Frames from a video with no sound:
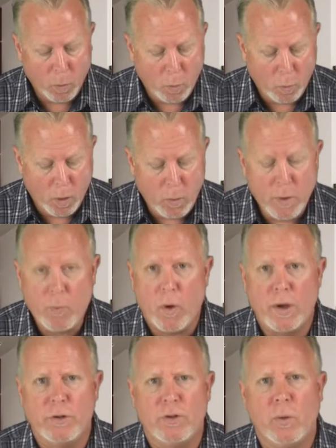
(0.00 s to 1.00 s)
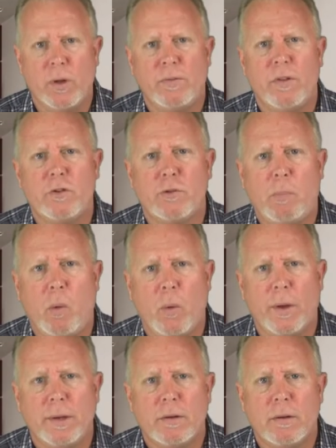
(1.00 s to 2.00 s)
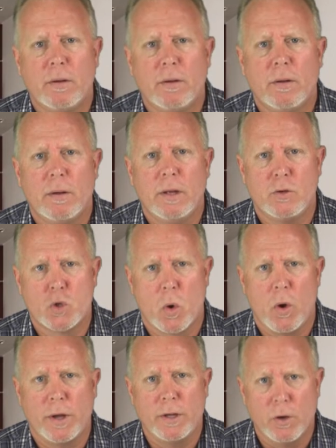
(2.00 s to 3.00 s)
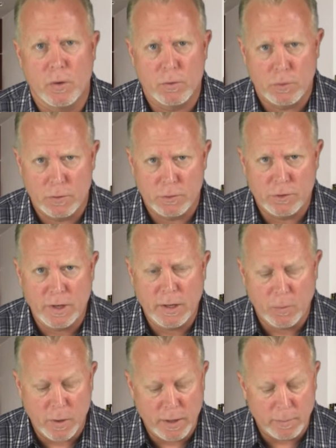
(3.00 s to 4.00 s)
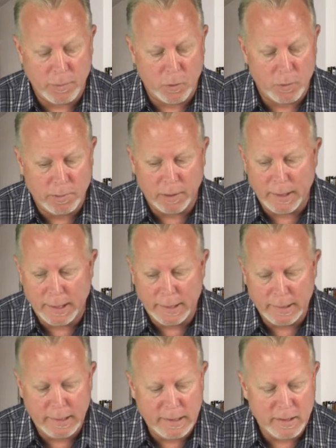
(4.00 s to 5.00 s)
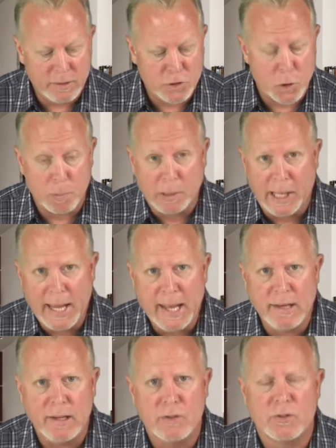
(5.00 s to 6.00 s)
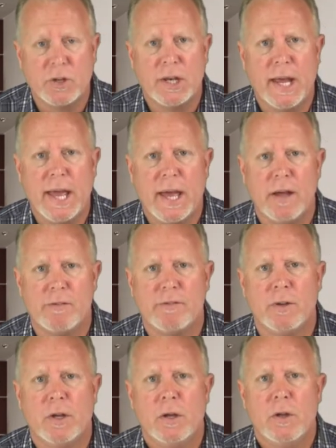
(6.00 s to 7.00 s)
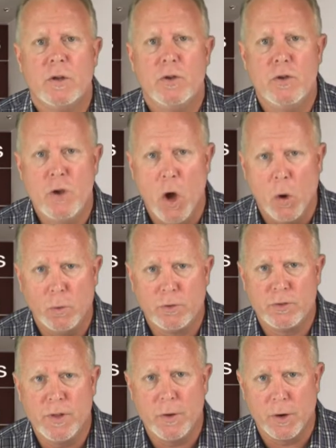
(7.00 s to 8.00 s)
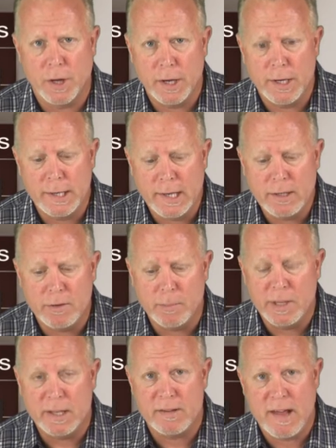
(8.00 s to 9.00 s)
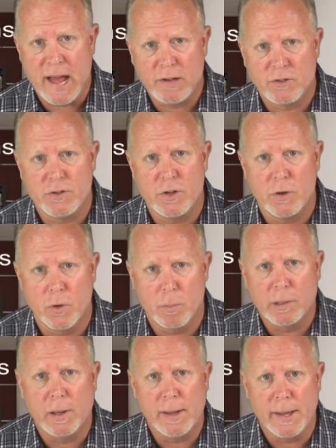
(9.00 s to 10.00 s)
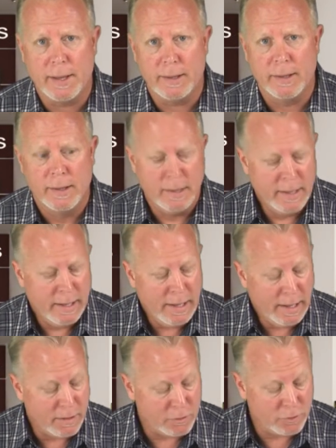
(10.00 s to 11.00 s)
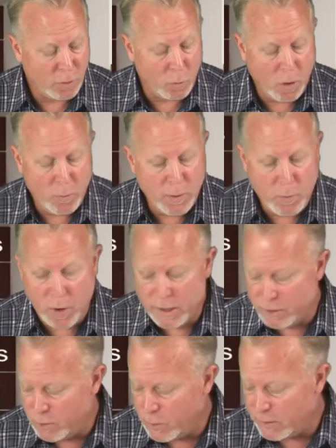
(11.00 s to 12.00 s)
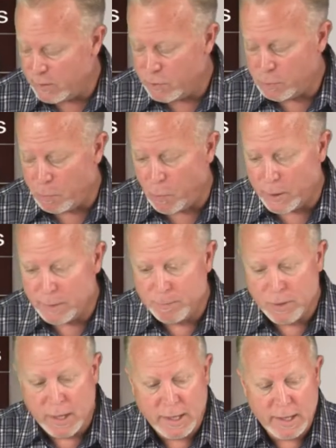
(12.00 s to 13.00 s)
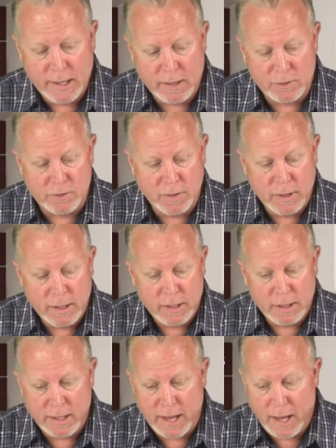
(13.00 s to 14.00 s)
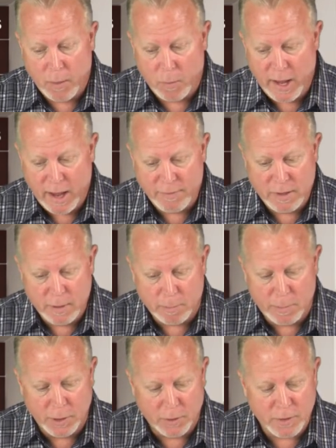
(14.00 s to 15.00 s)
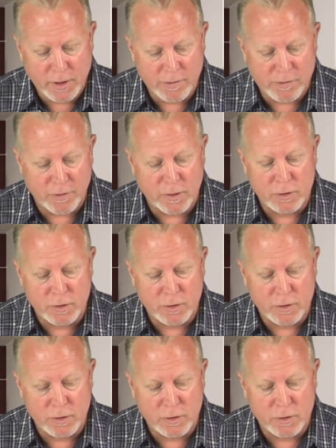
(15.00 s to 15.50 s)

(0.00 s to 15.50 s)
what we want to do at this point in drawing your city-ready pool plan is your plan is going to have notes that are going to need to be attached to your plan. And so what we want to do at this point is we have the ability for